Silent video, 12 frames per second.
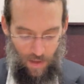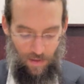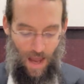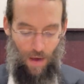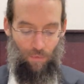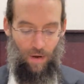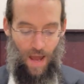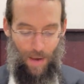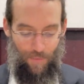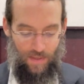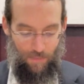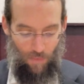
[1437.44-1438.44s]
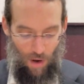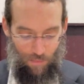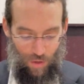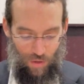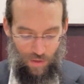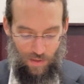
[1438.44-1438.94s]
Now, what happens in
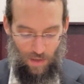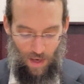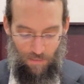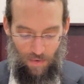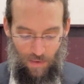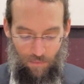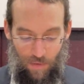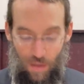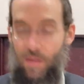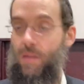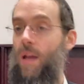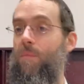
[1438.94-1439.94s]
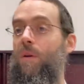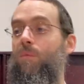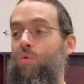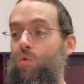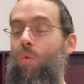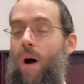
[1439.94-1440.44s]
Omri Yisaimim? The
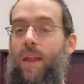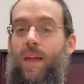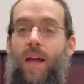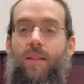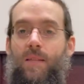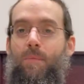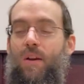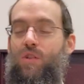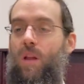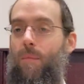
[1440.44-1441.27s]
Yisaimim do want to get a special